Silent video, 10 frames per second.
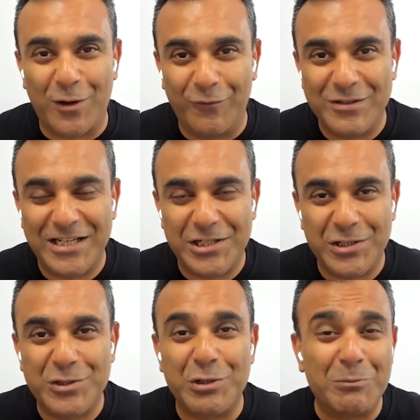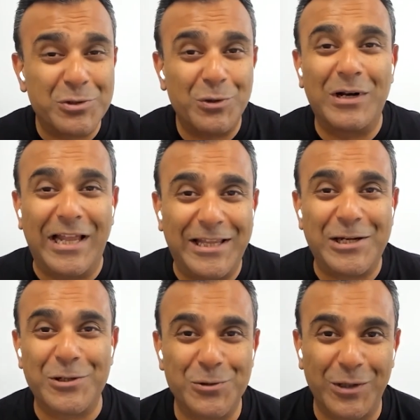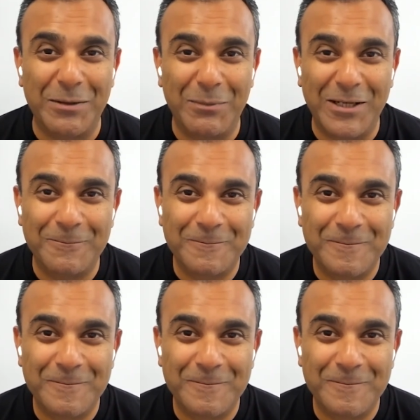conversation. So I'm so glad that you're joining me.